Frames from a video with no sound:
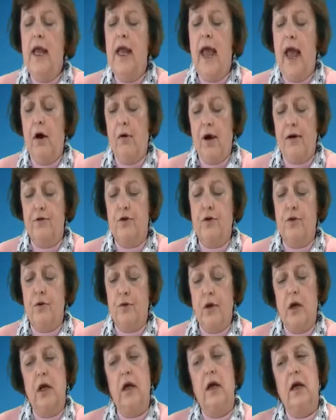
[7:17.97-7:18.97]

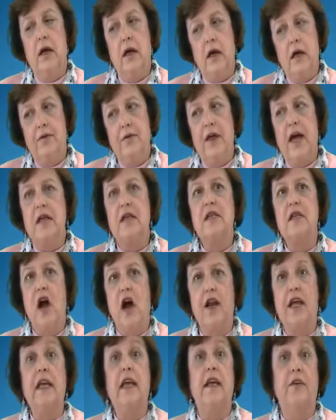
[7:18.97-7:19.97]
However, that's
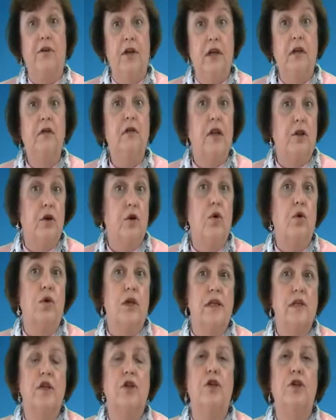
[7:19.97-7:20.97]
not a given that the court
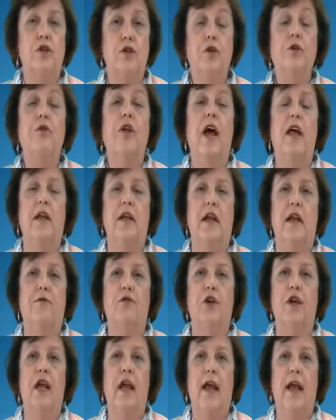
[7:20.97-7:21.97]
is going to do that in
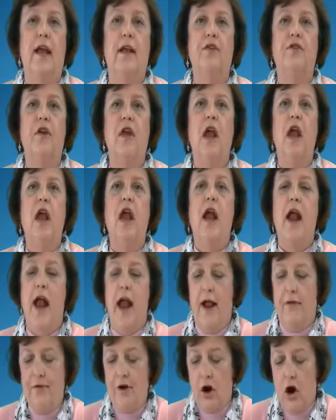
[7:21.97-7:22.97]
every case,
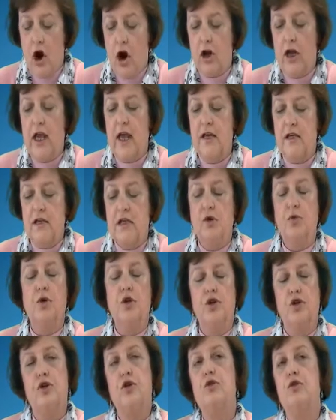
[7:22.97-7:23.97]
and there are cases
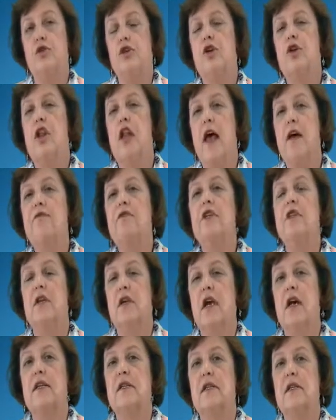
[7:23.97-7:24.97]
where children are left in
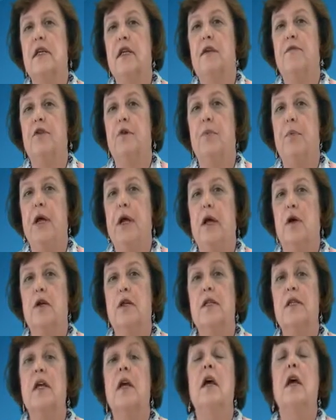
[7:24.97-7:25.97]
the custody of the
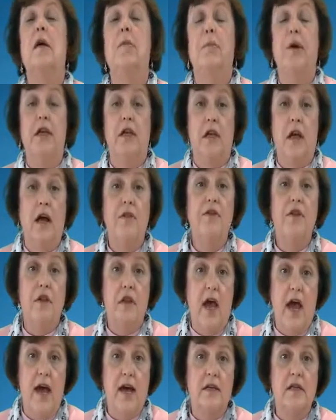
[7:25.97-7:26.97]
parents, but
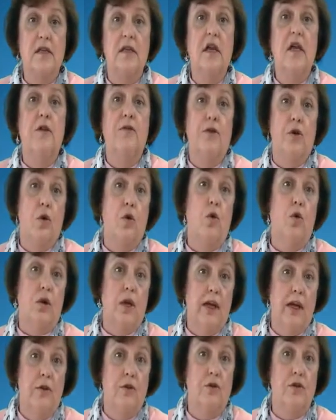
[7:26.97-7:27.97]
nonetheless, the
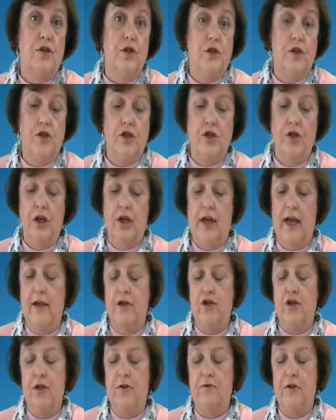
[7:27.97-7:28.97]
court enters an
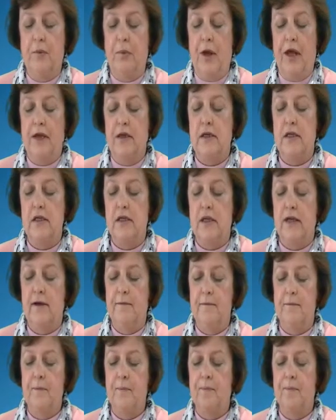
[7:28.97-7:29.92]
adjudication of dependency.